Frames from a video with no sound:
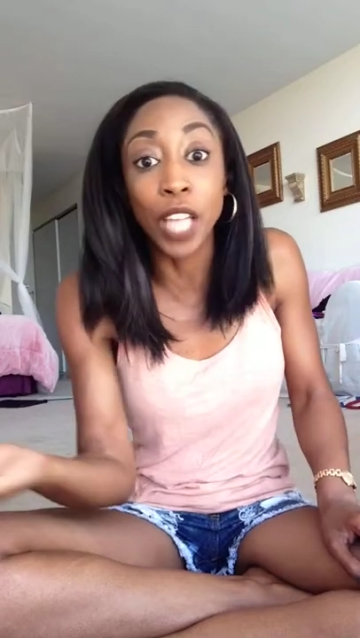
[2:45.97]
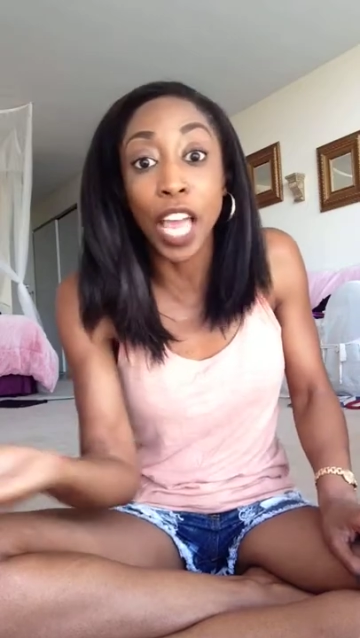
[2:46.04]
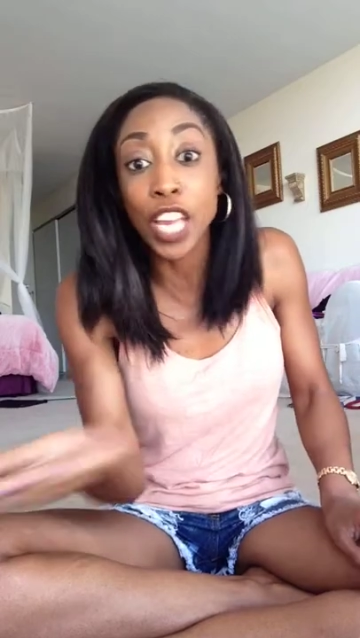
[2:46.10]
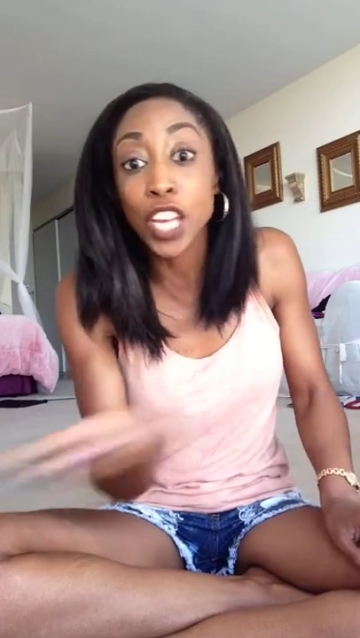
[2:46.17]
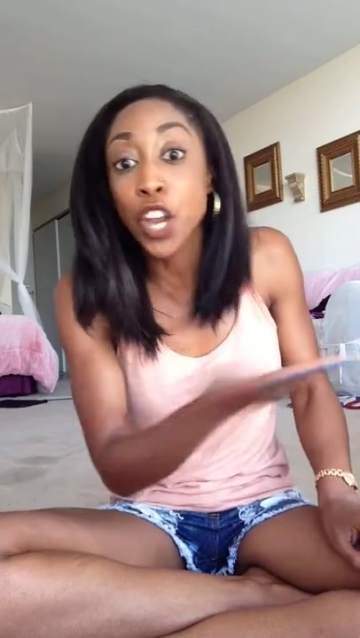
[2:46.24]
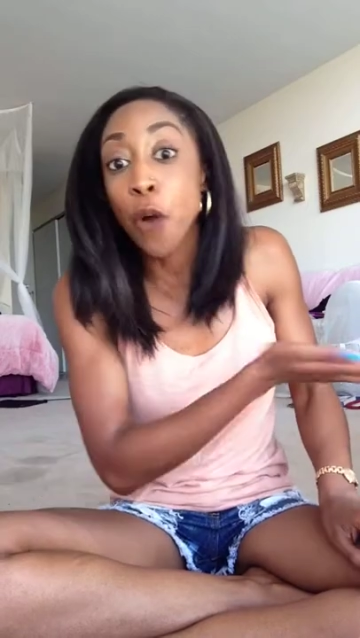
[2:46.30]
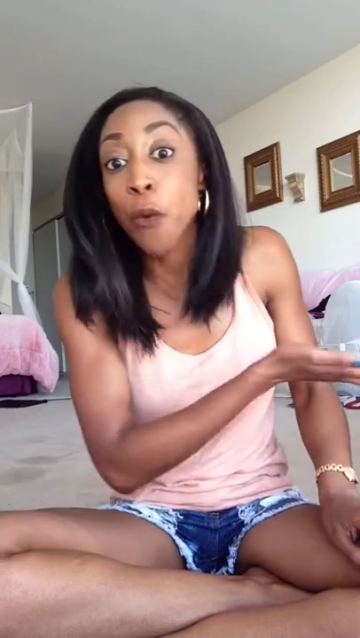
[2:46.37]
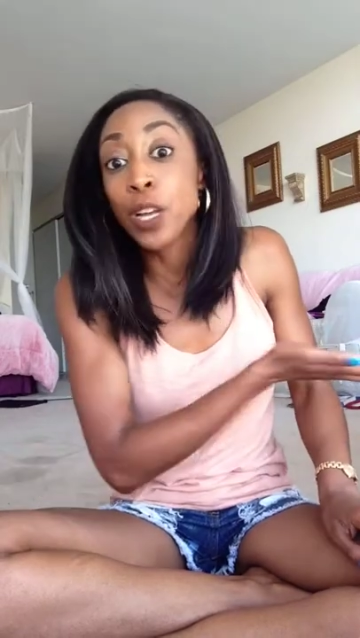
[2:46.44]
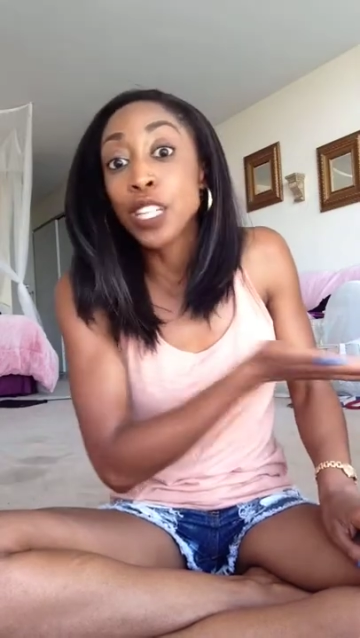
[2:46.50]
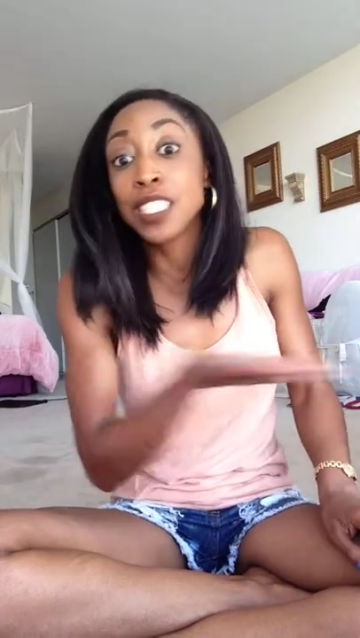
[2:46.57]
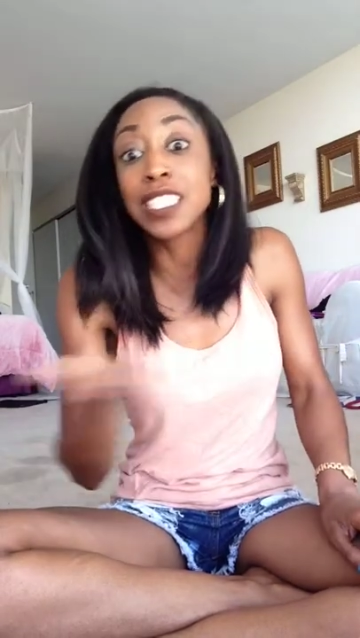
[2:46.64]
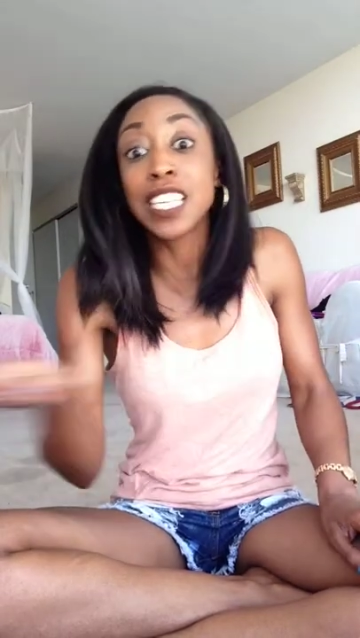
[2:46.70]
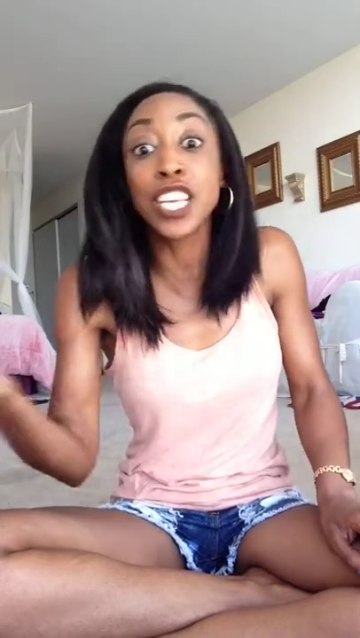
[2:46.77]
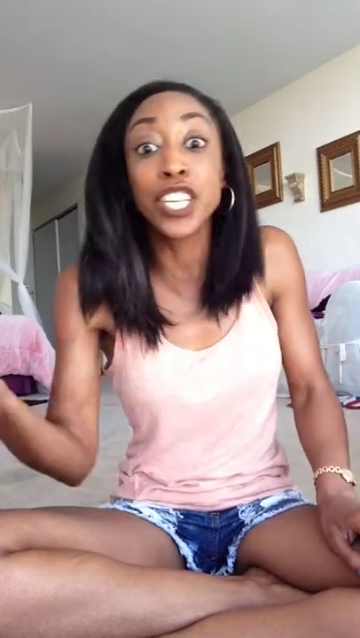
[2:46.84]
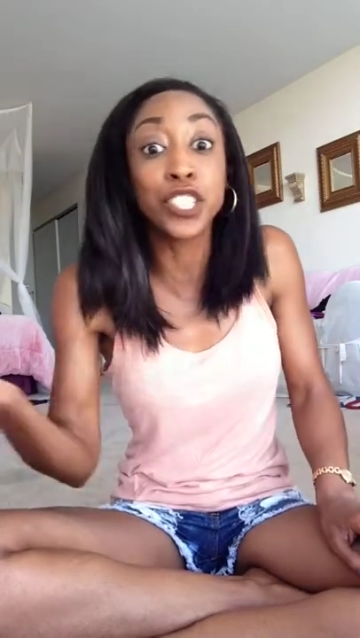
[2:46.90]
like no one
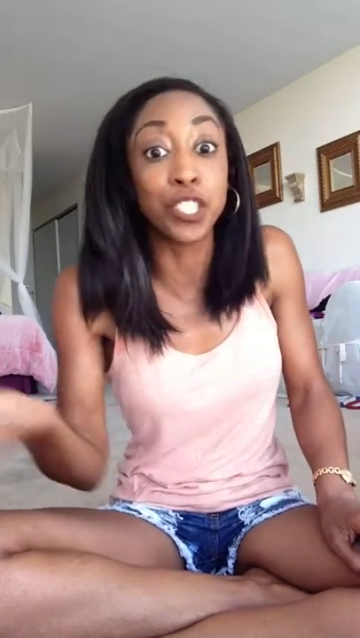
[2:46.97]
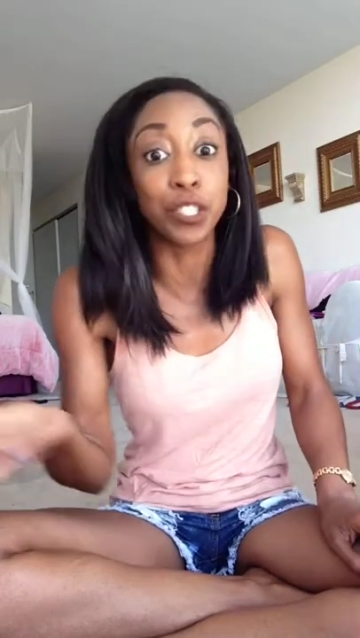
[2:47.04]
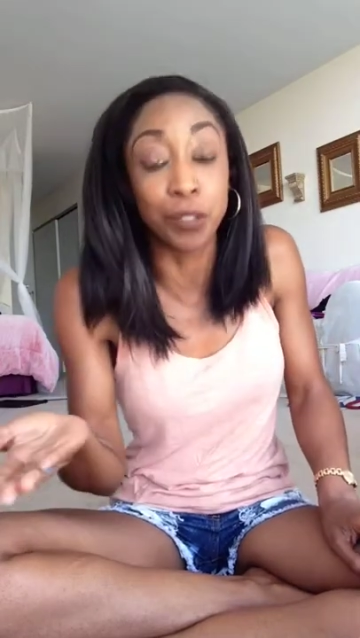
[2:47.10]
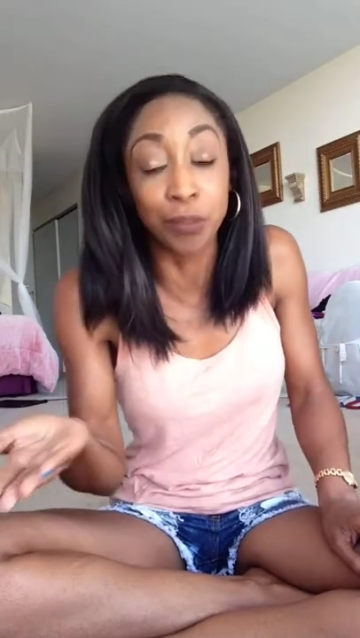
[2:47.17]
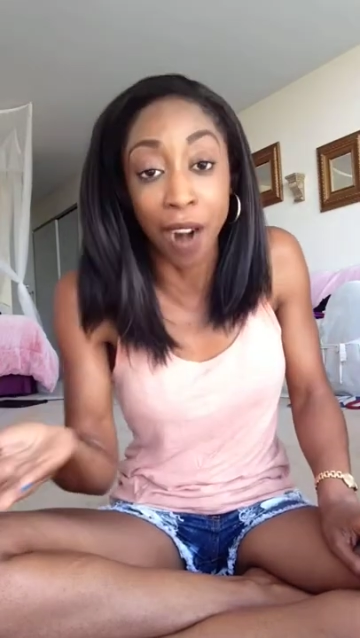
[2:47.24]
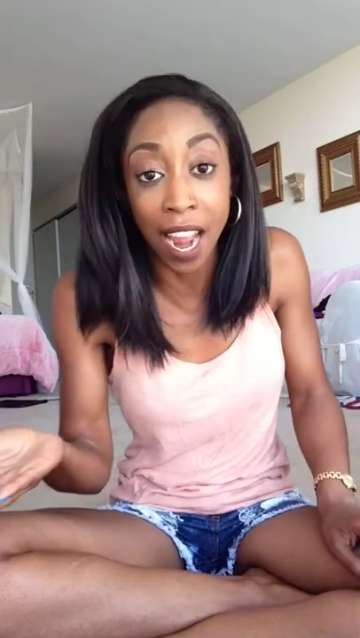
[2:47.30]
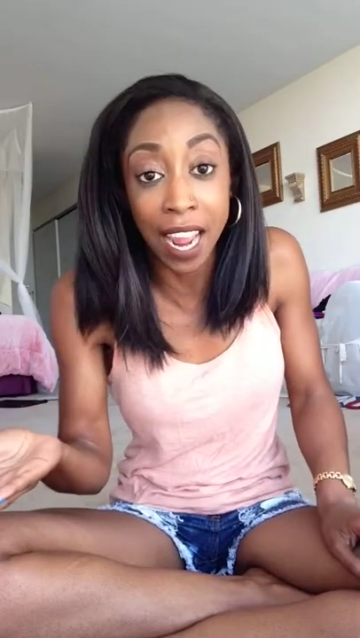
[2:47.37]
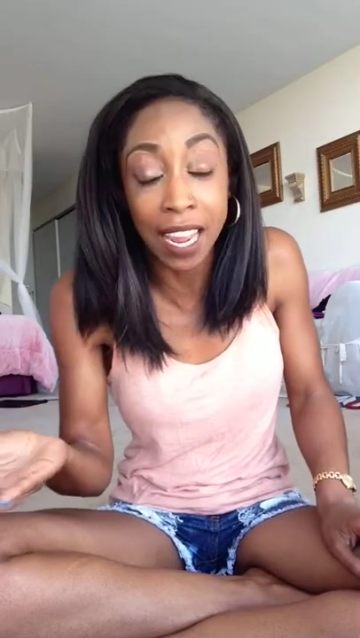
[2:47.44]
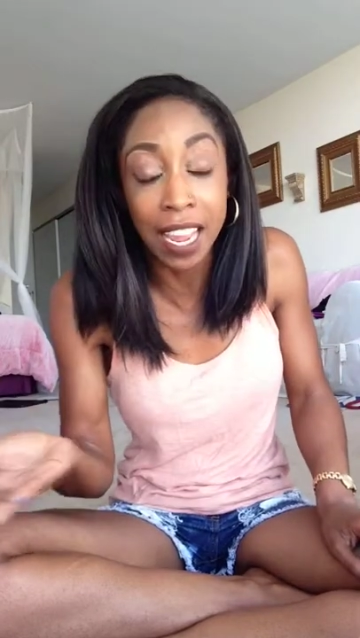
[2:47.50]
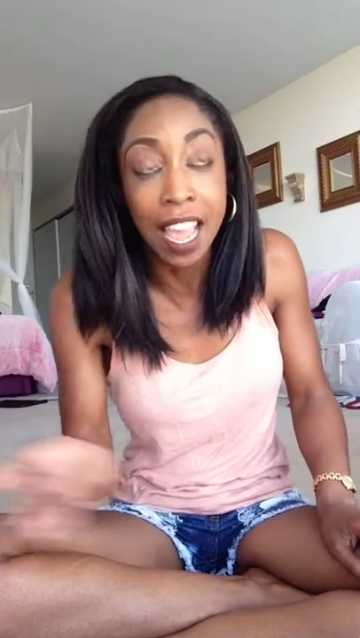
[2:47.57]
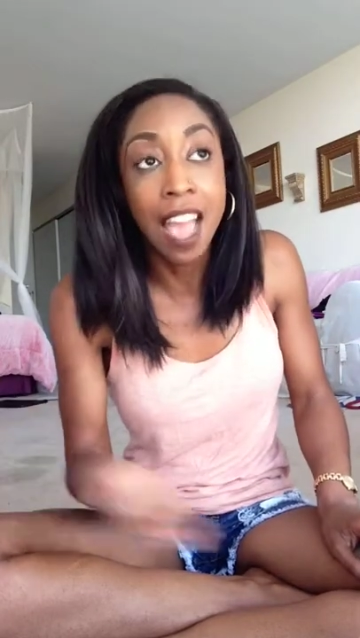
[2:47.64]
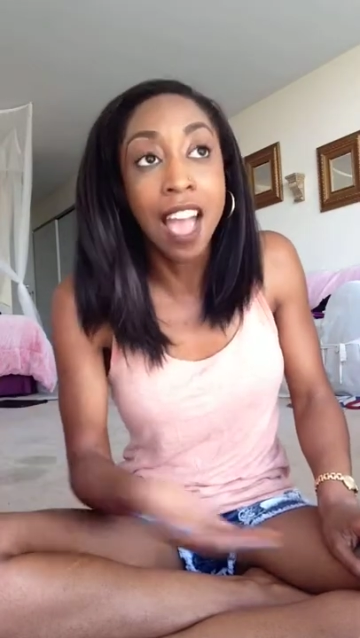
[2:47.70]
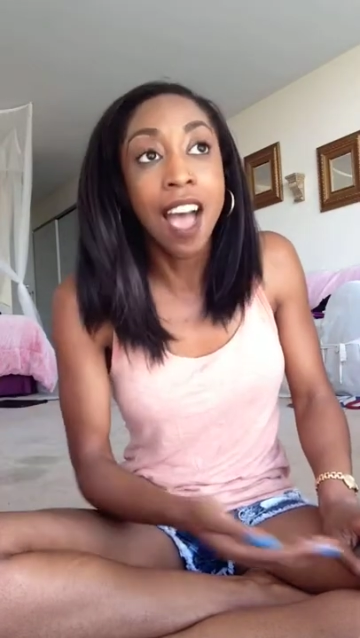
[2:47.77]
sees you, right?